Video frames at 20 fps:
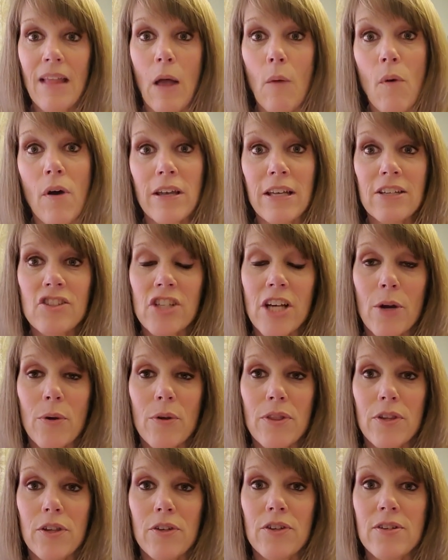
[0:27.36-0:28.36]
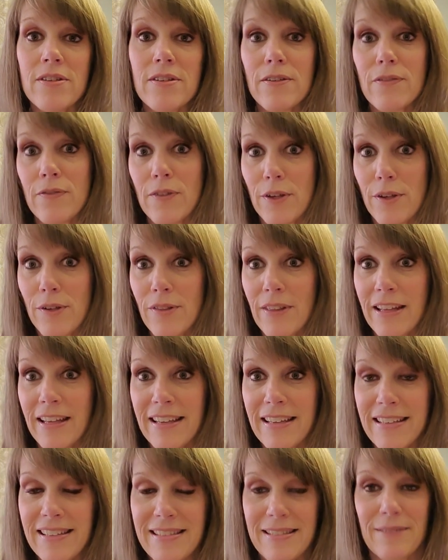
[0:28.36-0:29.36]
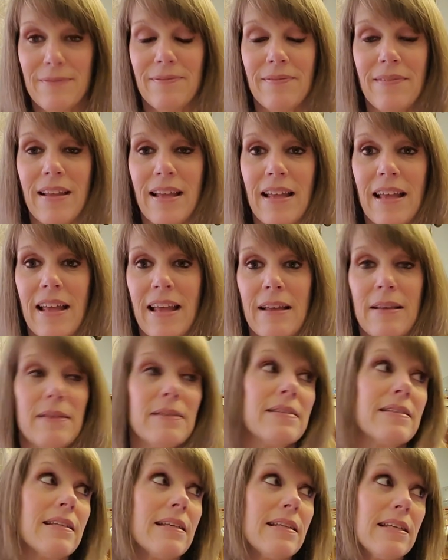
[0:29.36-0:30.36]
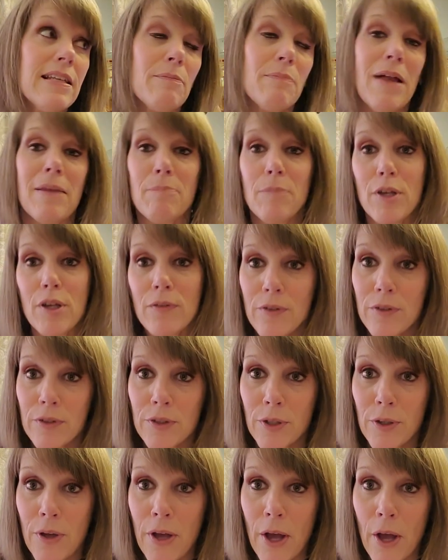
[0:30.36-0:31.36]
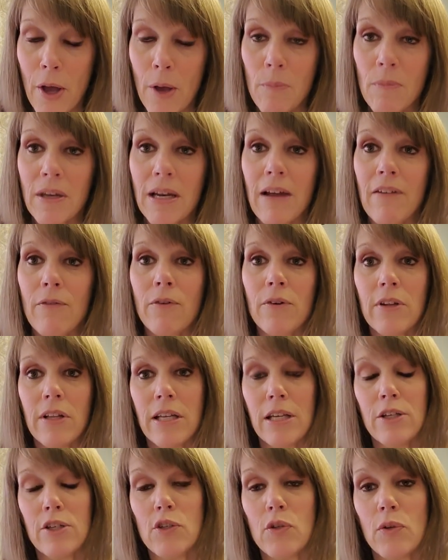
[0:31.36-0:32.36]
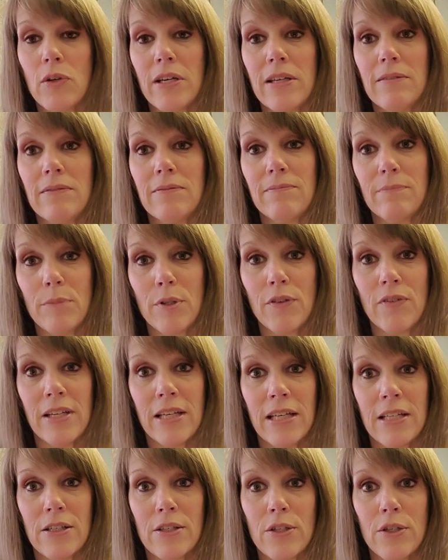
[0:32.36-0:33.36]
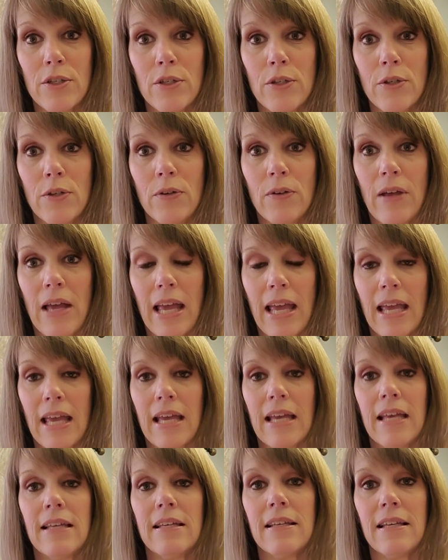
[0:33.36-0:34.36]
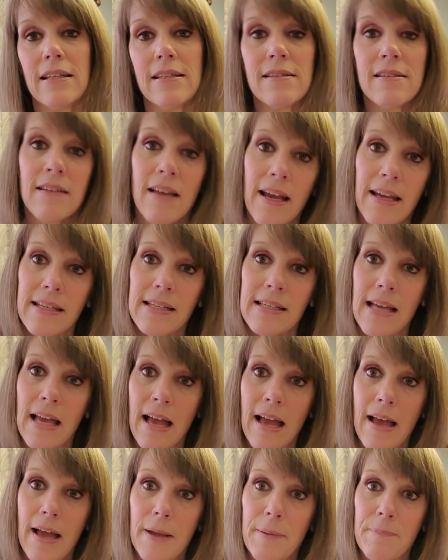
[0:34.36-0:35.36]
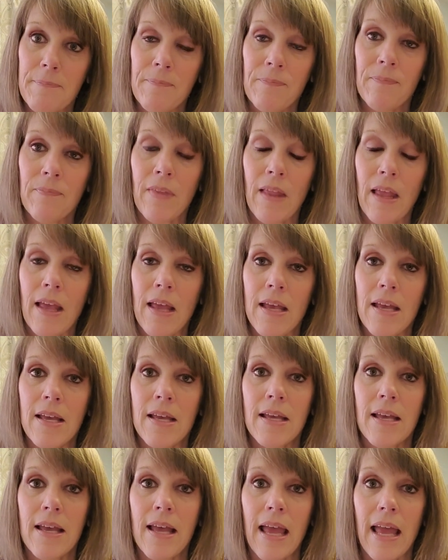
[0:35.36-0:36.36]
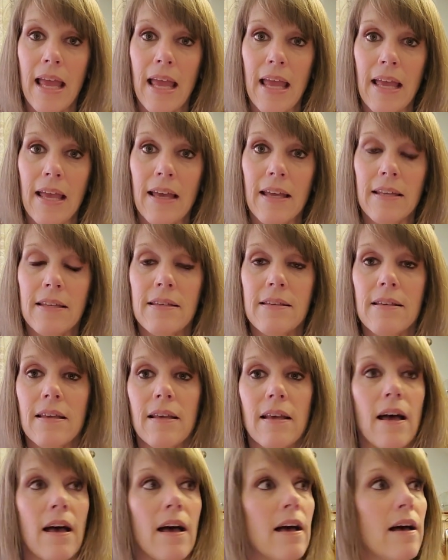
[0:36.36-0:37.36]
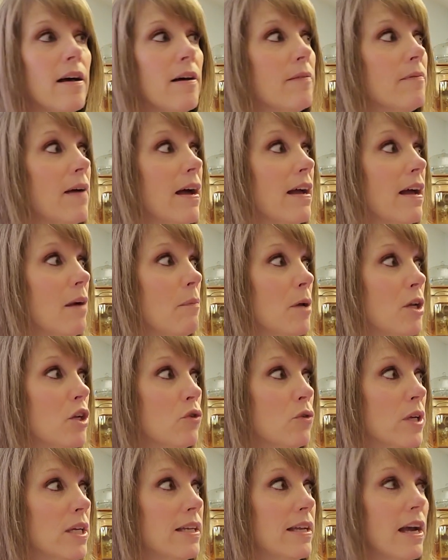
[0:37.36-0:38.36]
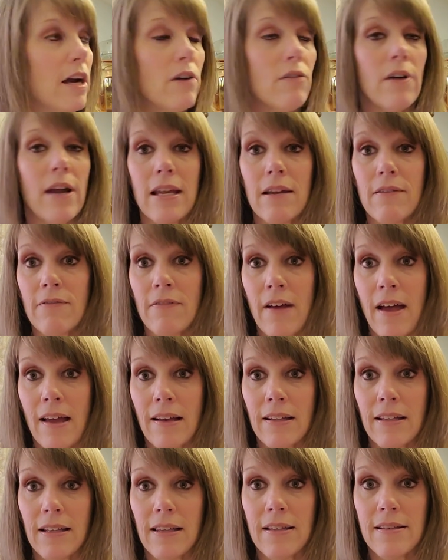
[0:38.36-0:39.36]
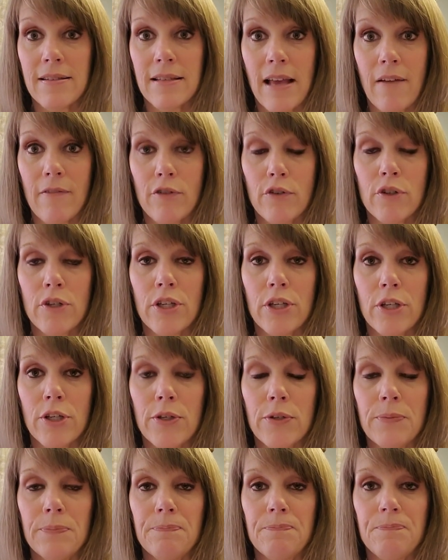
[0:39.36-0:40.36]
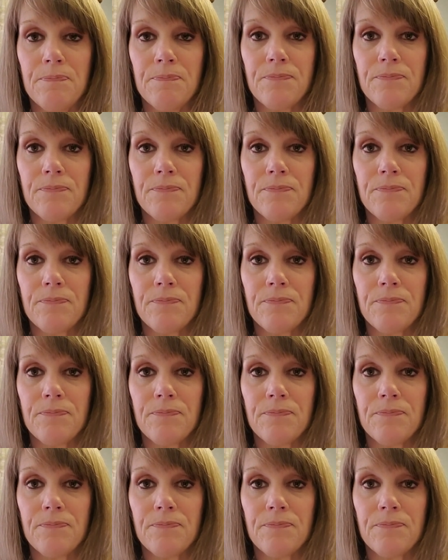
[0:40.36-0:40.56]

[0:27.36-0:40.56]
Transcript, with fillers: I wanted to share with you just a few things. Sitting in my beautiful new home that I've really enjoyed moving into, and it's nighttime. And um, I got my tree decorated finally this afternoon